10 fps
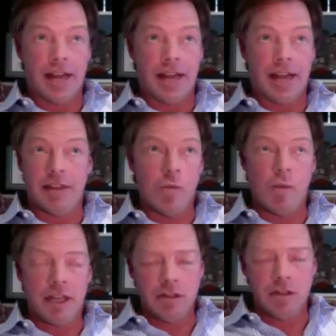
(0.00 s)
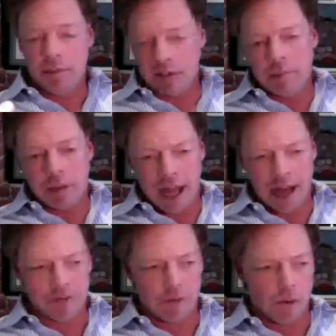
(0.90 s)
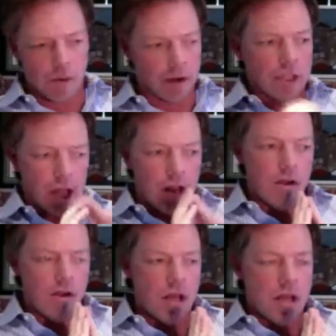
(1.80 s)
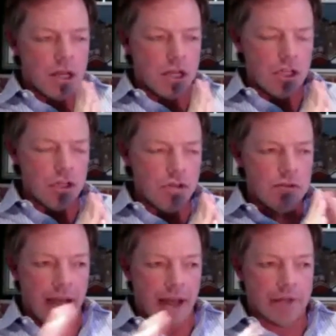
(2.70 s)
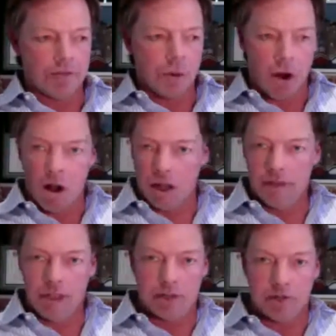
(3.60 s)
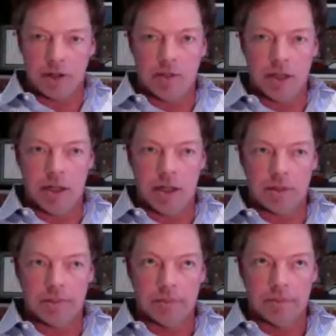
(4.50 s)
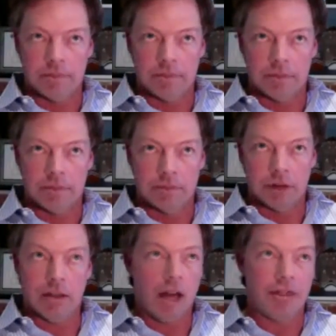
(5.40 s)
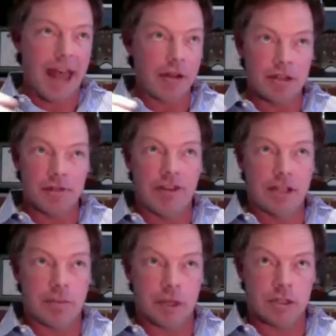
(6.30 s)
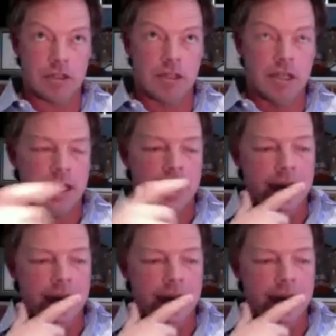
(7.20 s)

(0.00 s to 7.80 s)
I thought what we could do is build a platform to go do that for all of these different communities right? A thousand Facebooks. Mm-hmm.